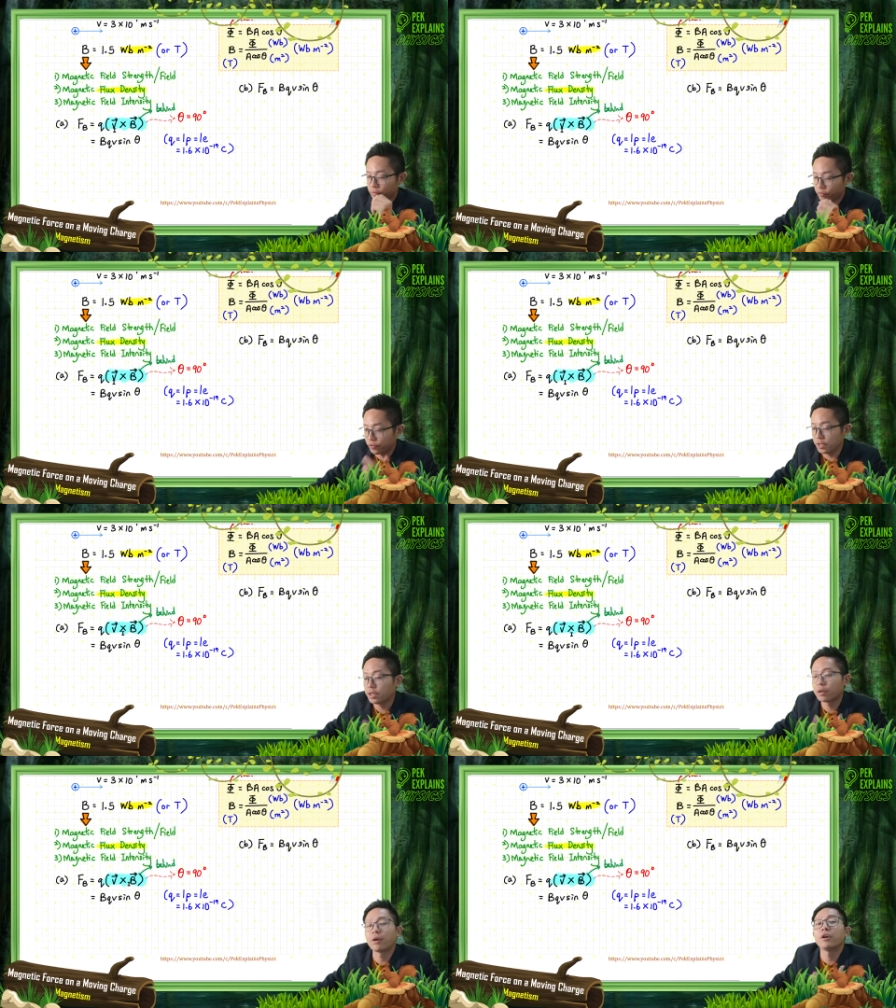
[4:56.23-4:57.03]

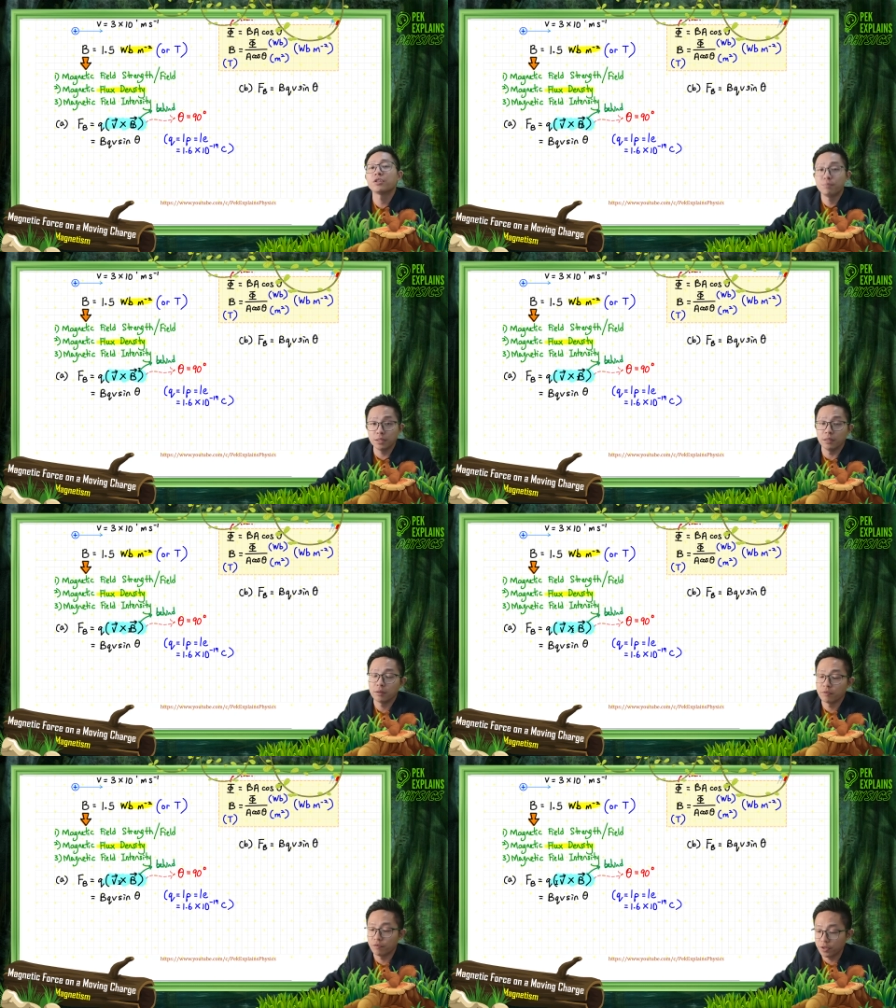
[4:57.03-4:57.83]
V cross B.
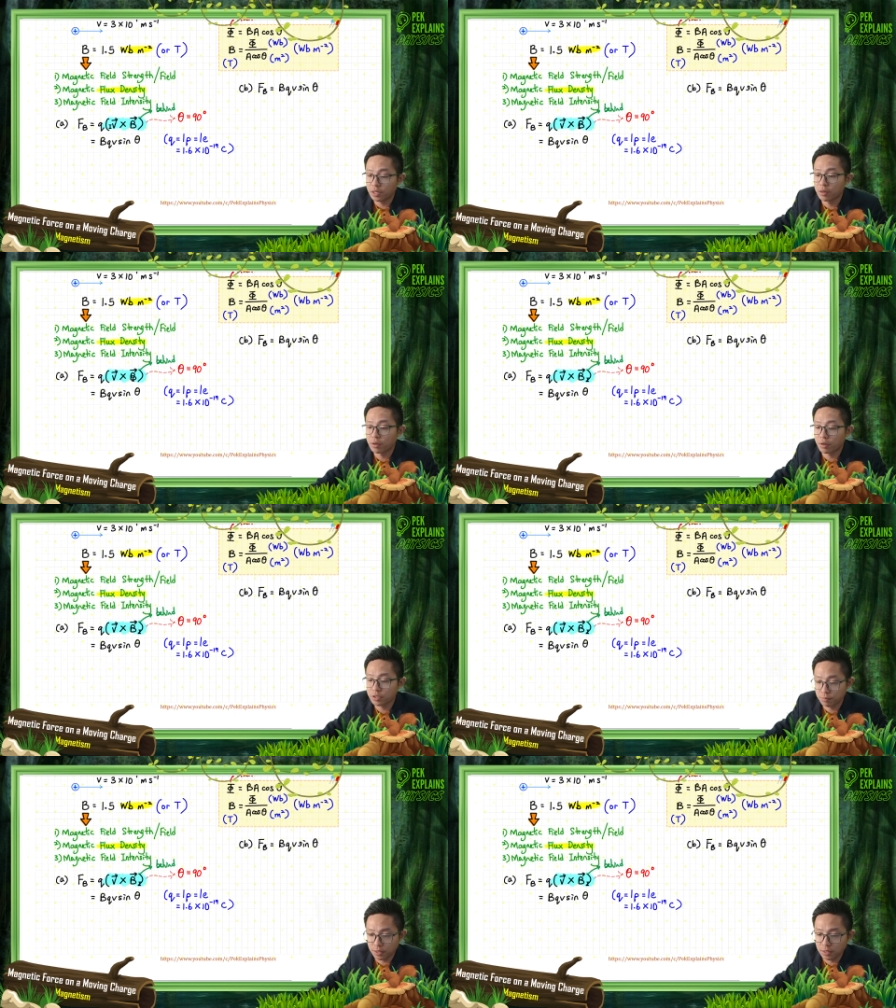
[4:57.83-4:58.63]
V
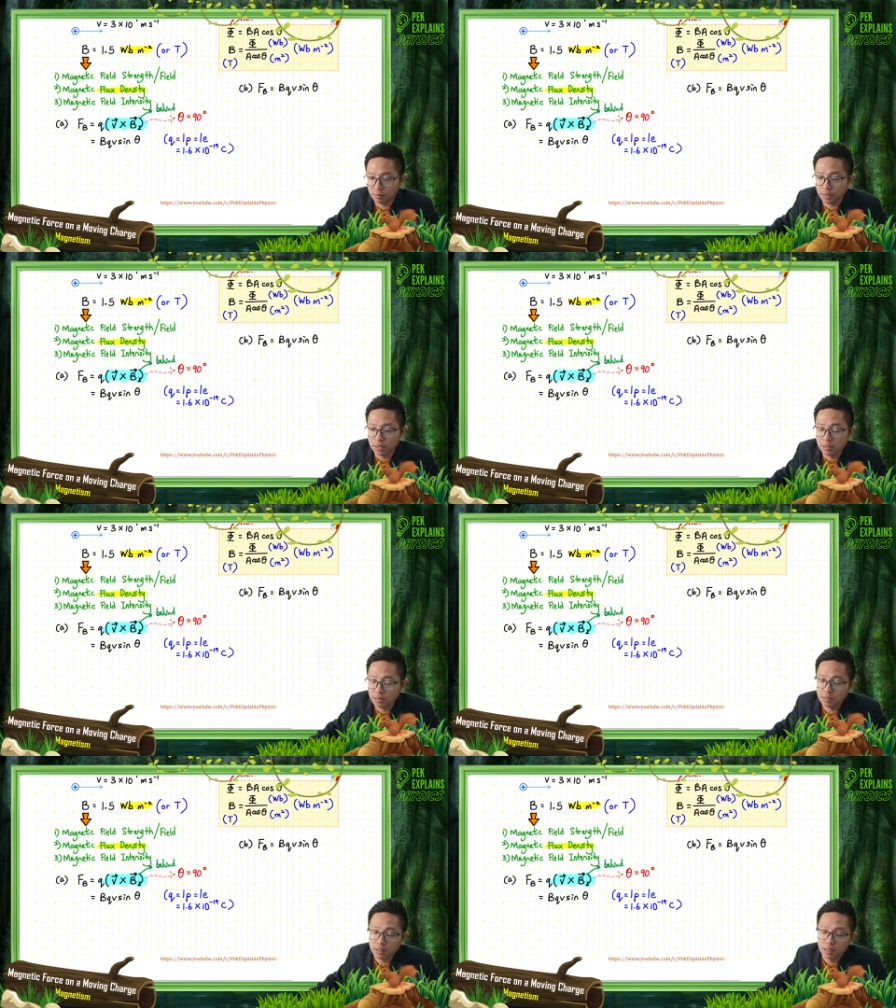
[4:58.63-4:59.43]
cross B
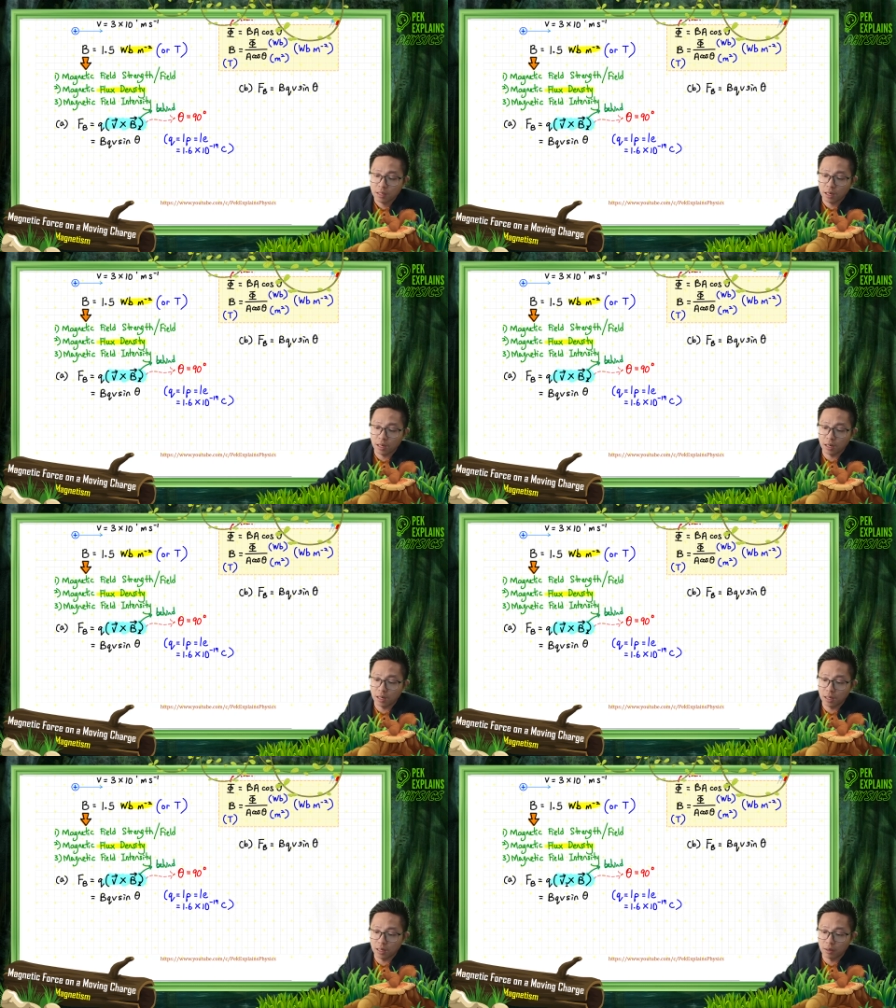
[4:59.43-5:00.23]
means
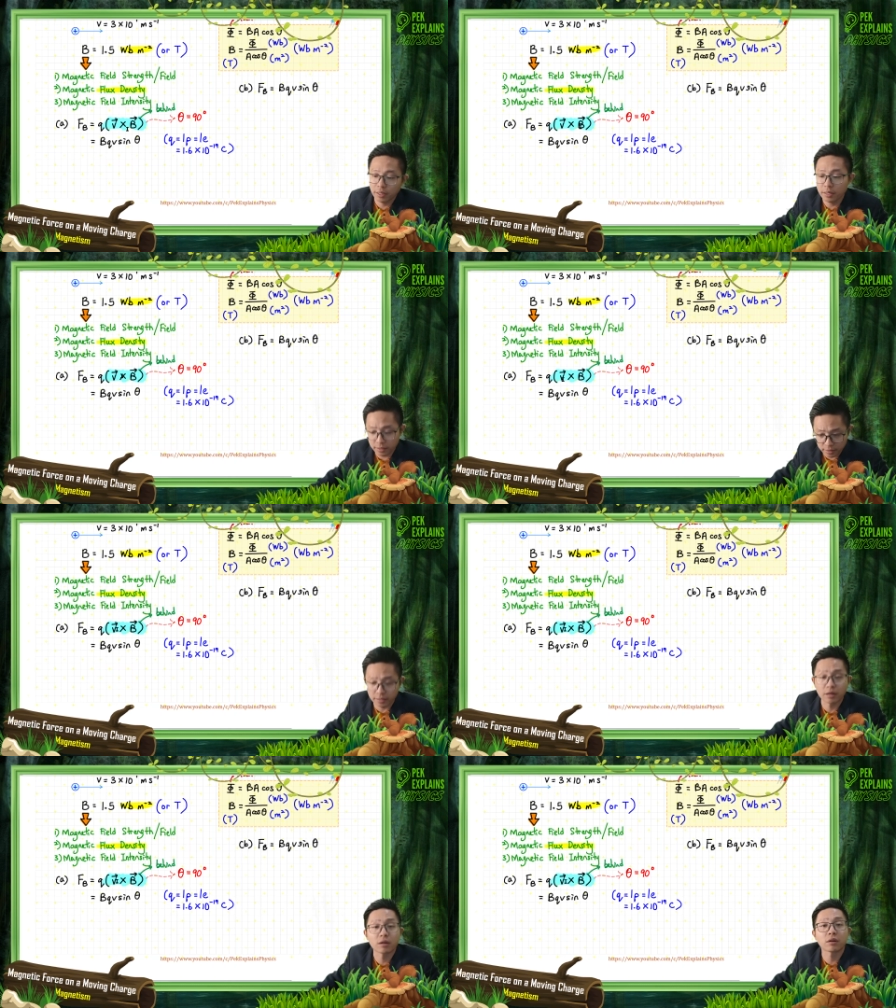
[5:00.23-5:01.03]
Okay, it's
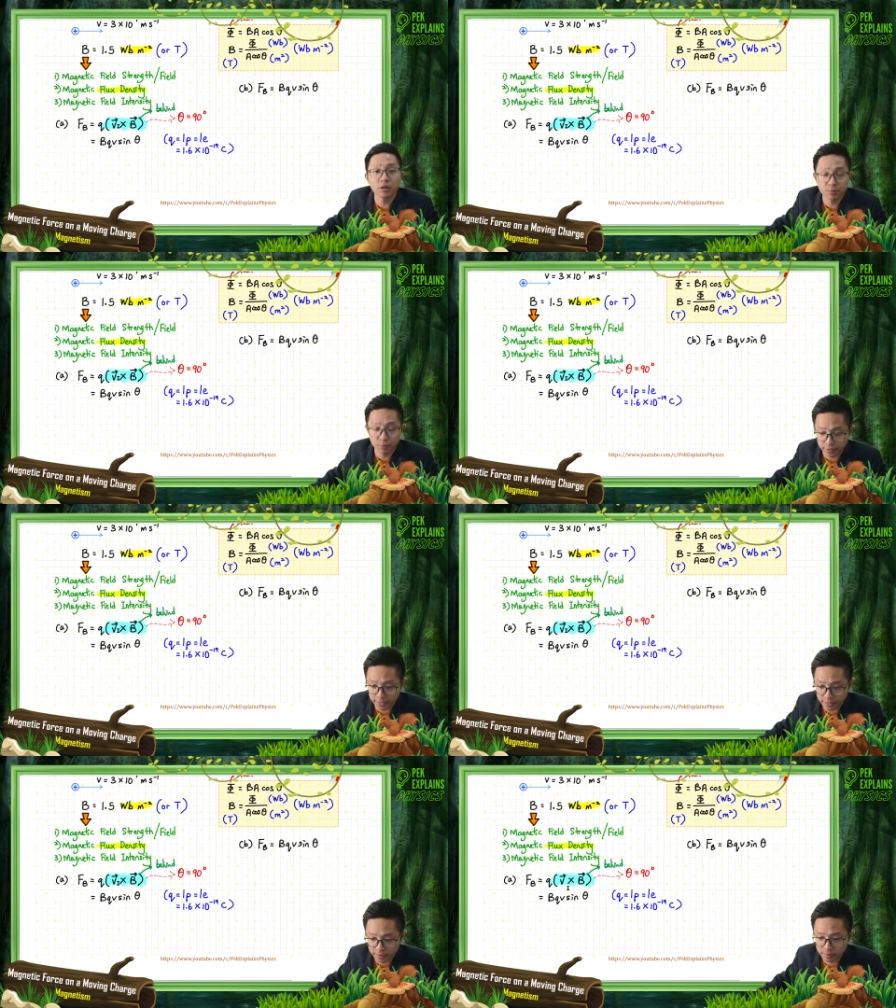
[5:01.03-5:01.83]
a cross
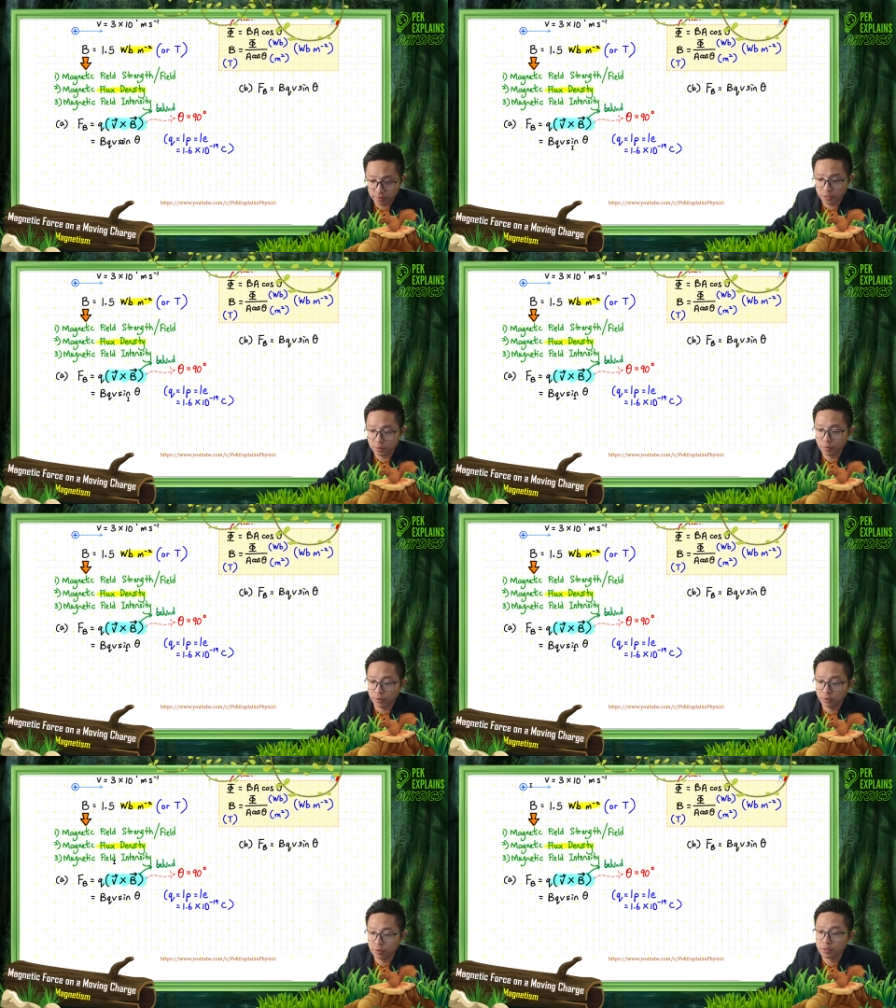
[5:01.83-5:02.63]
product. That's why
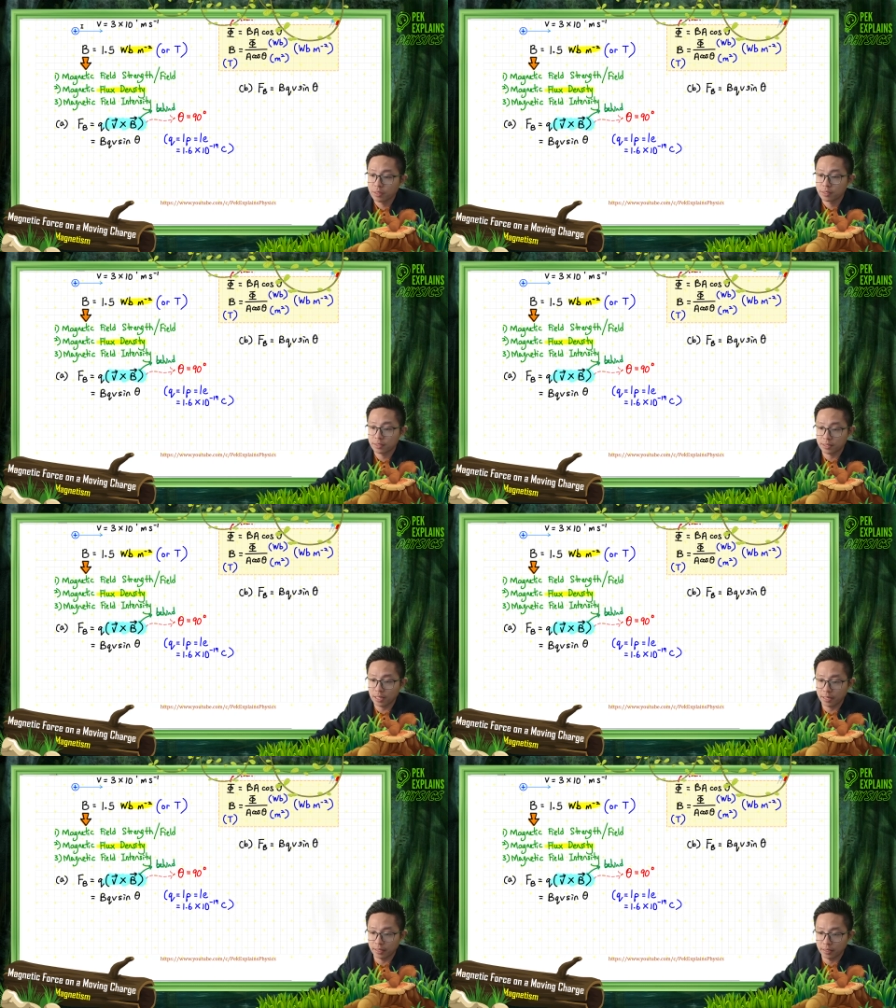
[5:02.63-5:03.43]
we use
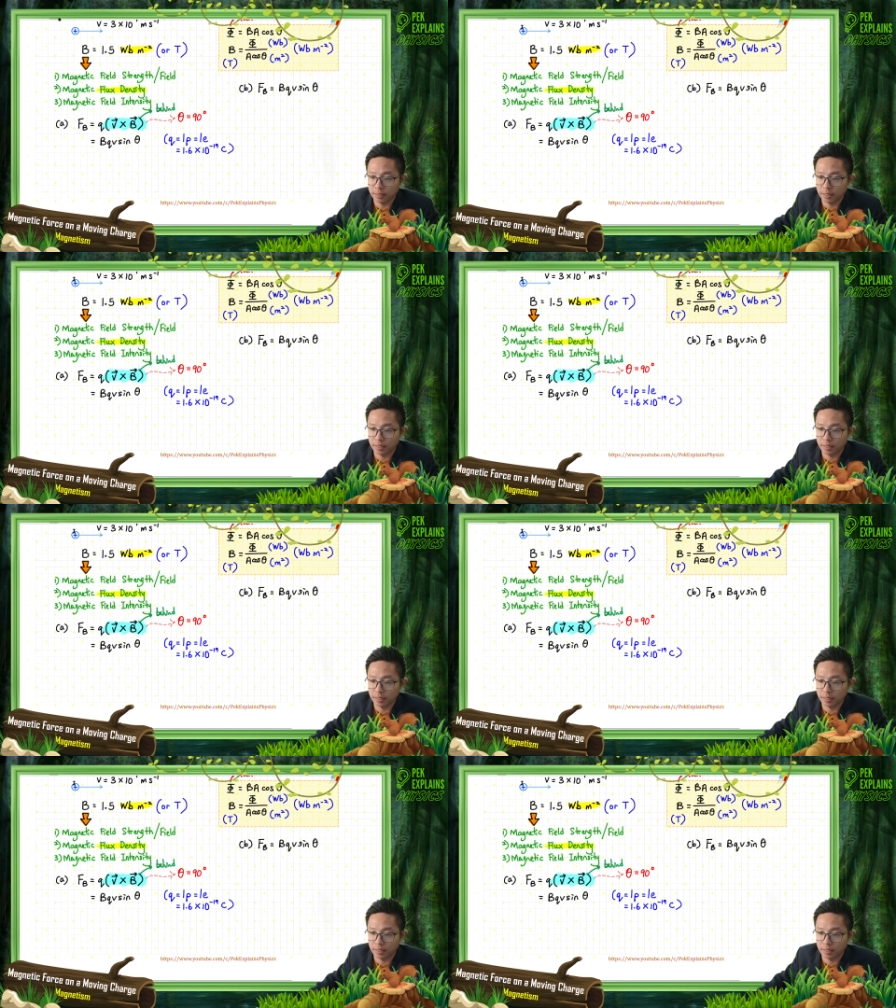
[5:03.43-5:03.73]
sign.